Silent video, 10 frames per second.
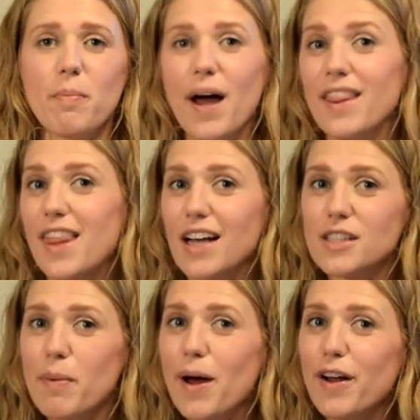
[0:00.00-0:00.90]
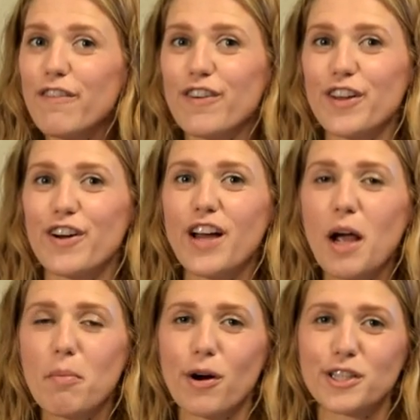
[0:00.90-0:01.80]
but that's about it for the
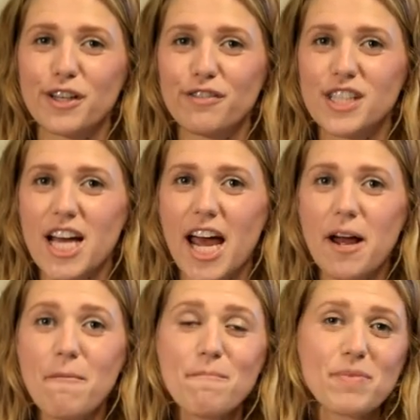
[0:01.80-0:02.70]
cooking portion of today.